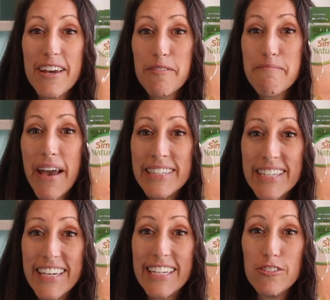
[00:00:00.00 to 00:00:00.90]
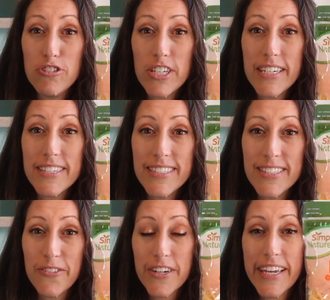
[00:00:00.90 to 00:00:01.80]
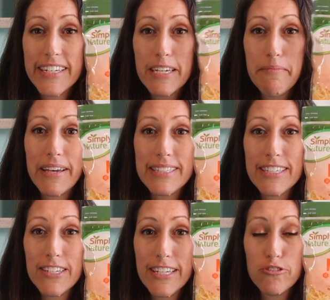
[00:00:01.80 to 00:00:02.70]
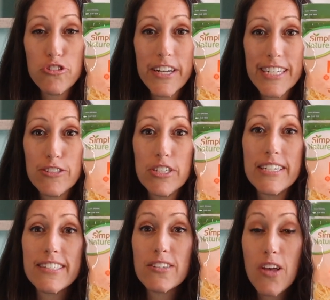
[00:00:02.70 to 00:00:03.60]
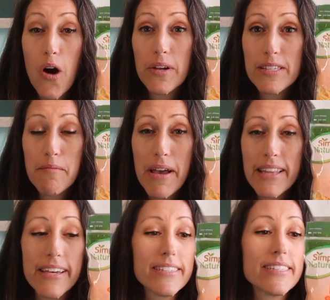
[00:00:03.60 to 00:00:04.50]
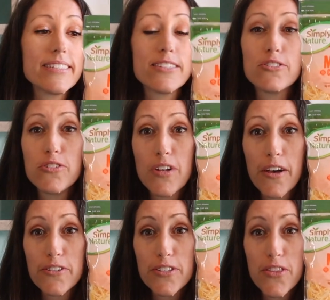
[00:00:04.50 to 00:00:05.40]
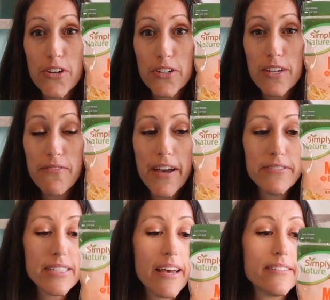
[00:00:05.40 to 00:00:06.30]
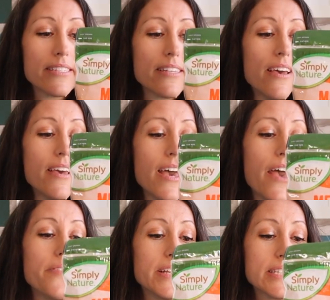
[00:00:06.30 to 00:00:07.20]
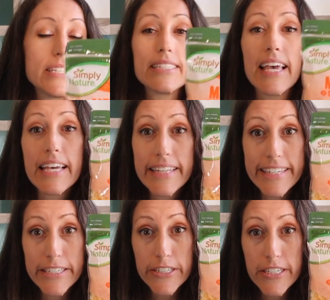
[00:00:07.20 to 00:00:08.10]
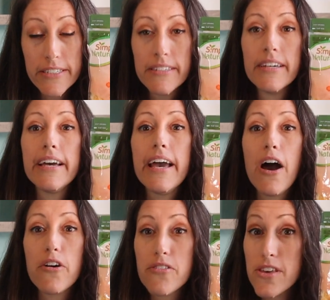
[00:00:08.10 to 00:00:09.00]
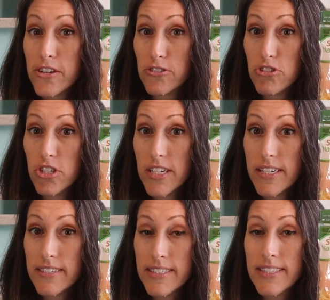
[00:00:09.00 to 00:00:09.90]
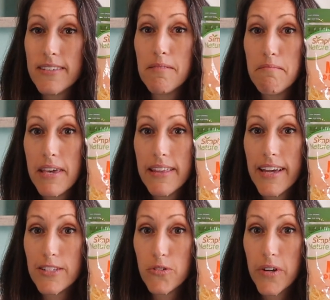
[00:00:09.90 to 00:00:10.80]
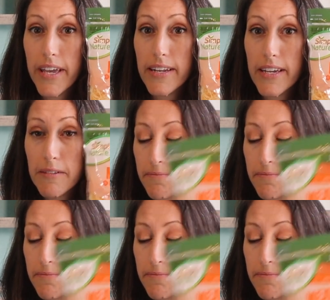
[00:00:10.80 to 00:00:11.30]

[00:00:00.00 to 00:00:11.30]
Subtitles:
Their Mexican cheese, the organic Mexican shredded cheese, is always on my list. This is $2.35. And this is a cleaner, healthier cheese, being that it's organic.